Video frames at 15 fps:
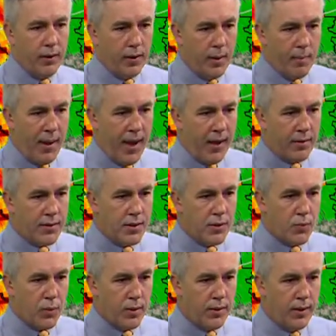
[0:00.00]
amounts as
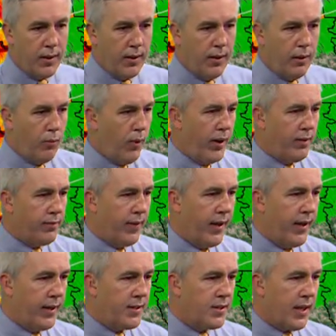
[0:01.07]
we're waiting for the
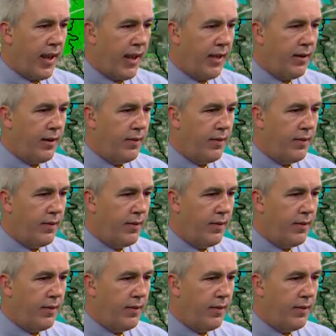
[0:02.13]
next scan.